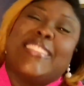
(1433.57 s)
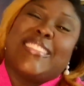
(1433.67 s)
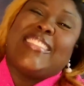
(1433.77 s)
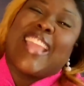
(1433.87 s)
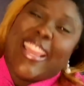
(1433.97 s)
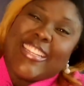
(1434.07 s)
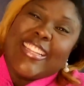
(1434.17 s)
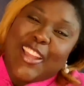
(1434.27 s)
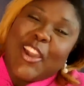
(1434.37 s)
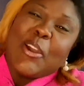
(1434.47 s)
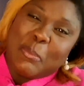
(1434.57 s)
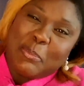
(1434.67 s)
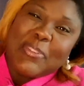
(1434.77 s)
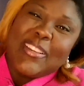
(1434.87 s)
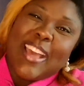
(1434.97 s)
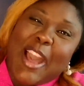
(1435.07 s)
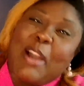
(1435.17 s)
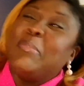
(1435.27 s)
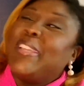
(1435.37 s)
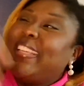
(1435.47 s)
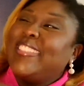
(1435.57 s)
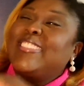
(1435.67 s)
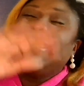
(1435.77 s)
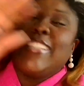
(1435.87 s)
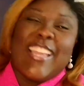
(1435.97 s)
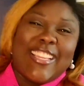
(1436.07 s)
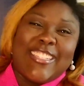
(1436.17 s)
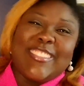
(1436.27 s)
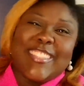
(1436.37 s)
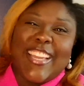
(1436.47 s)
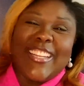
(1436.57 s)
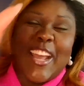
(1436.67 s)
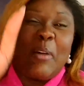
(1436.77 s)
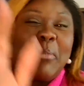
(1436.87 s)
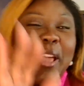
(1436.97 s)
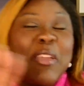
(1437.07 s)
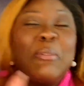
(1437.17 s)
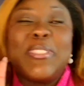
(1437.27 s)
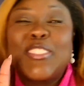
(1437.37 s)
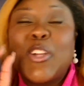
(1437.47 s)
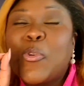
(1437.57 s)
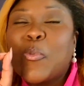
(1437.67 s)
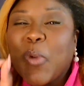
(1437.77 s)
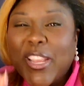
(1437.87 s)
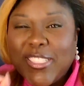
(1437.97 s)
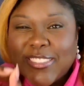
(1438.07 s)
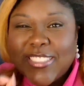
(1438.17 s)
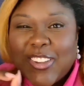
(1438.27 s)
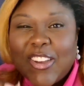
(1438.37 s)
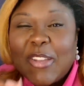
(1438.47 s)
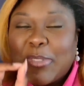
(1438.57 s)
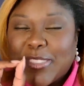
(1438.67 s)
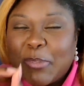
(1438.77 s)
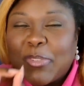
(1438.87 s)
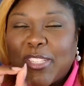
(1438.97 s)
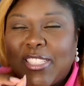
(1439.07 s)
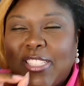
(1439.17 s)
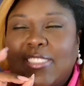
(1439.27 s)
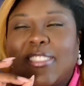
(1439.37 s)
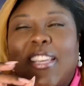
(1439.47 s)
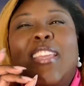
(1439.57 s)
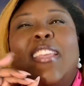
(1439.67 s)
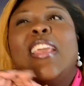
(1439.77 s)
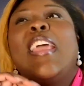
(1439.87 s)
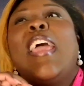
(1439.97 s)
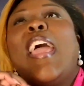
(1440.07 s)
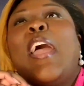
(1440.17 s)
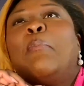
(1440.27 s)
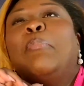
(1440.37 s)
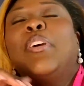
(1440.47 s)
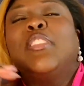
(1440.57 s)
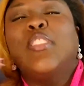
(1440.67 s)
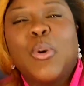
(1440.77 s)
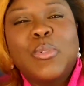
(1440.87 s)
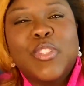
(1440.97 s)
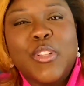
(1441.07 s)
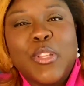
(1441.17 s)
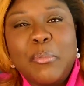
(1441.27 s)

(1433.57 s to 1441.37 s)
standing up. I mean, she had this thing down pat. It was crazy, y'all. It was completely insane. But those are the